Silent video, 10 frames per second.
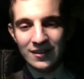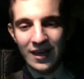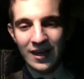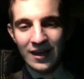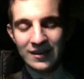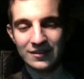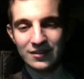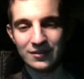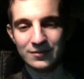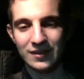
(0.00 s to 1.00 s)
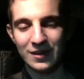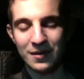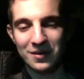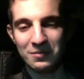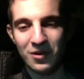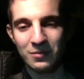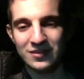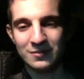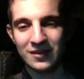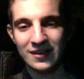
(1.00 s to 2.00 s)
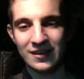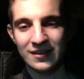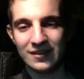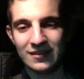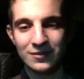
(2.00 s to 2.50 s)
I need to think about it more, but something didn't.